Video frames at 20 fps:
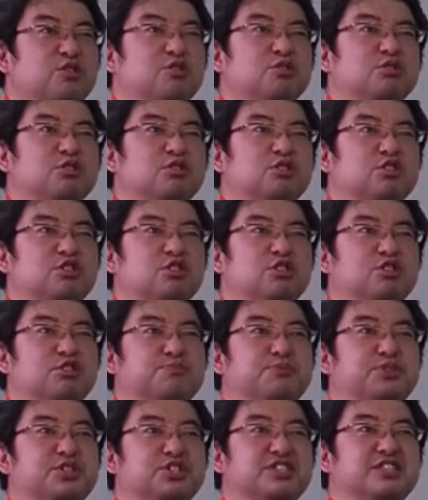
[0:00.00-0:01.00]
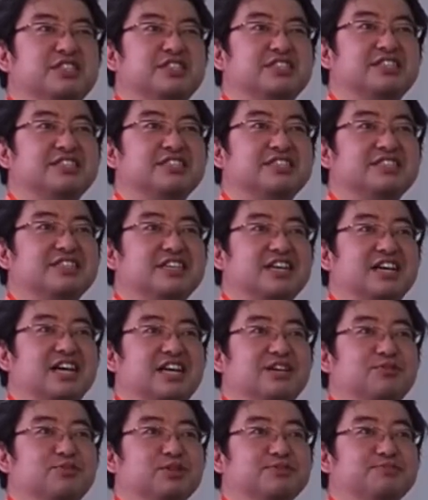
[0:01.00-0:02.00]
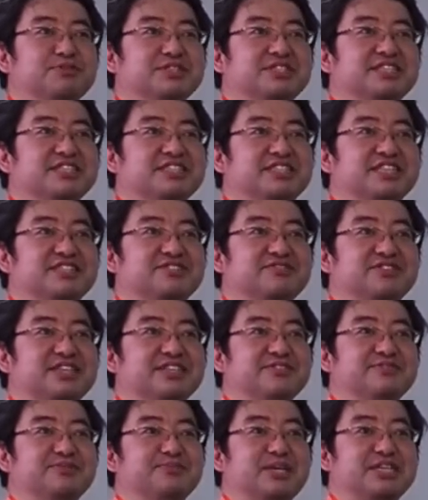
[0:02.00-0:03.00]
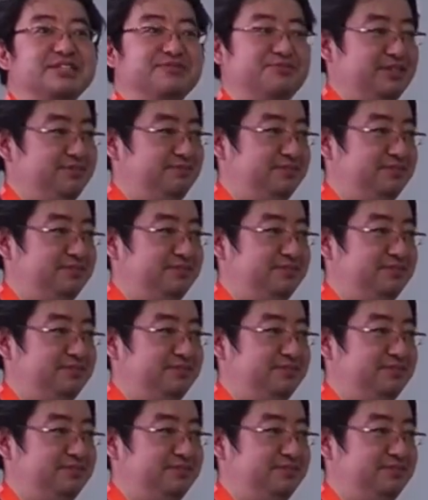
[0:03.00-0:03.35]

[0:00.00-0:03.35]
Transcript: Oops. I will miss the dead drawing in about five minutes.